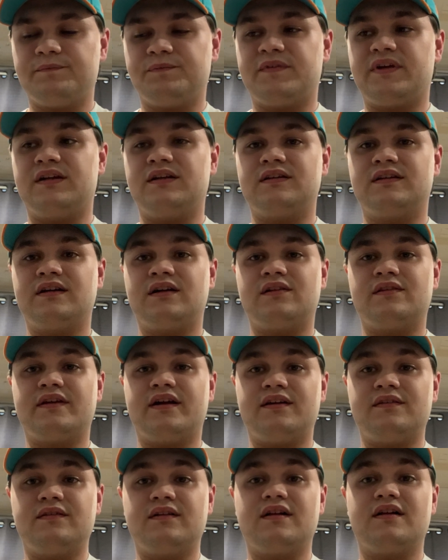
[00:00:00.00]
And until
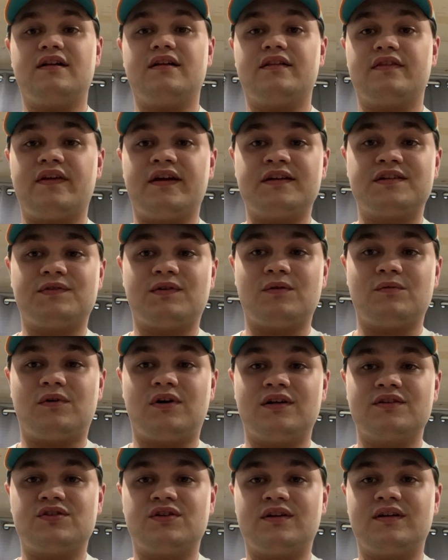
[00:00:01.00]
then, thanks for
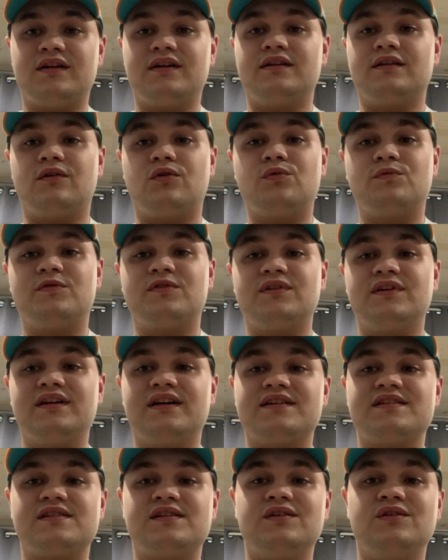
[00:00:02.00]
watching, and hopefully
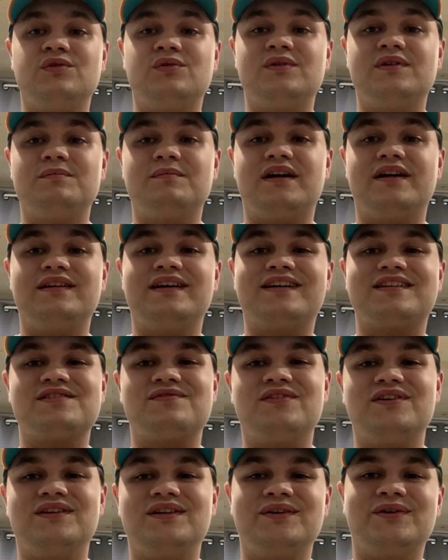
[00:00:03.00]
I see you in my next
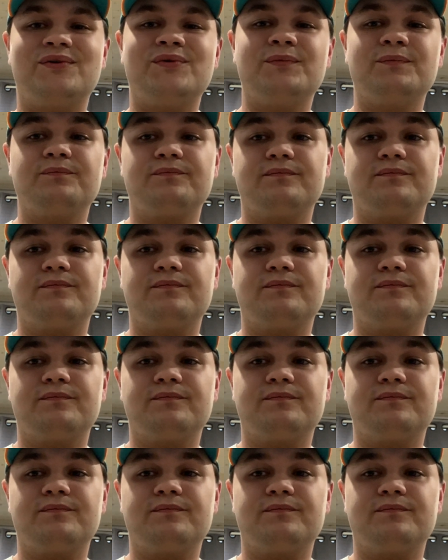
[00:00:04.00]
video.